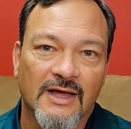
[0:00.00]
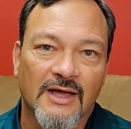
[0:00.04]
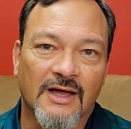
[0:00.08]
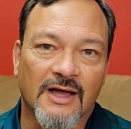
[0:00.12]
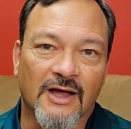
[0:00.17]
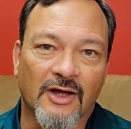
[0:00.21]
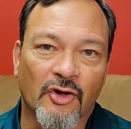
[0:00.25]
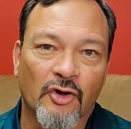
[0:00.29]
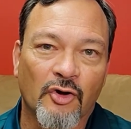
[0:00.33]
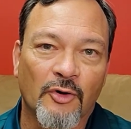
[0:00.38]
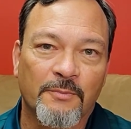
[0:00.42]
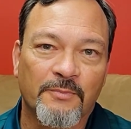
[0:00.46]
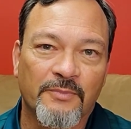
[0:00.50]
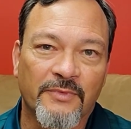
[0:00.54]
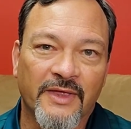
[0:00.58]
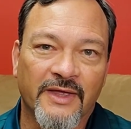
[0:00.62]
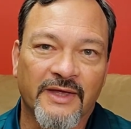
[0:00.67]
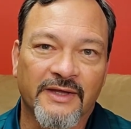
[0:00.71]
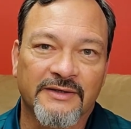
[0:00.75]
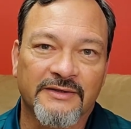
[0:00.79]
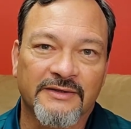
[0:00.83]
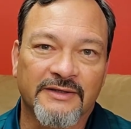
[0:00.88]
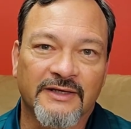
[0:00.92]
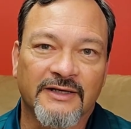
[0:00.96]
I hope
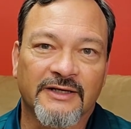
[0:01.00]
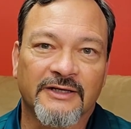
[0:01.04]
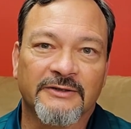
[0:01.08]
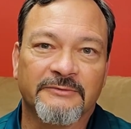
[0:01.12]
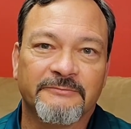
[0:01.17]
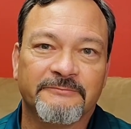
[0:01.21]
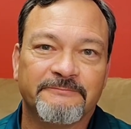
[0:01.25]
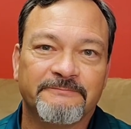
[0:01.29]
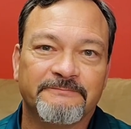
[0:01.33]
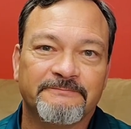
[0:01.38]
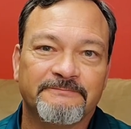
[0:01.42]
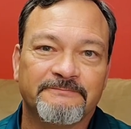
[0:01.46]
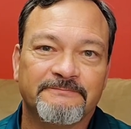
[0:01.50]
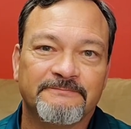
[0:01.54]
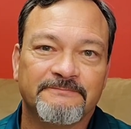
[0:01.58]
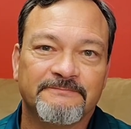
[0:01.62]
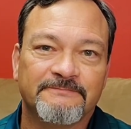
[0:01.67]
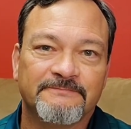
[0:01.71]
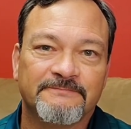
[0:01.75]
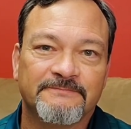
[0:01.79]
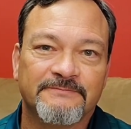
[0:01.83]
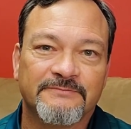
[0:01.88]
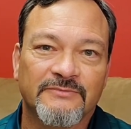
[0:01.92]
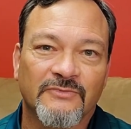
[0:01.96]
that
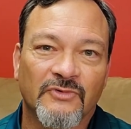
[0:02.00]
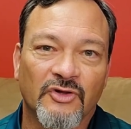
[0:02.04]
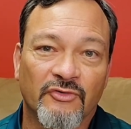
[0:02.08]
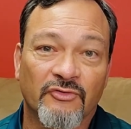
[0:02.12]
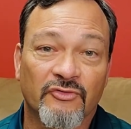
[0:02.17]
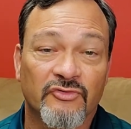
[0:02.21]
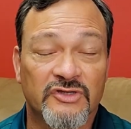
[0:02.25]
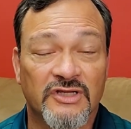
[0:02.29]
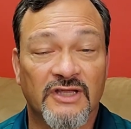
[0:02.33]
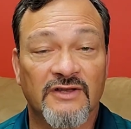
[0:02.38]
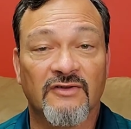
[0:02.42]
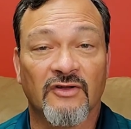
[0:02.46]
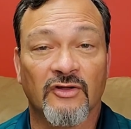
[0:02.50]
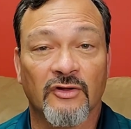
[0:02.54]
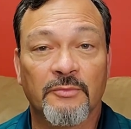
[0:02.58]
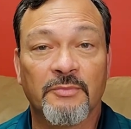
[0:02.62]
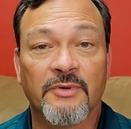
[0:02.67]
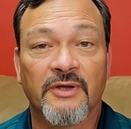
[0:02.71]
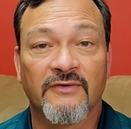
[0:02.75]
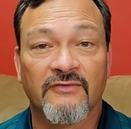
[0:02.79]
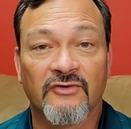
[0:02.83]
you received a little bit of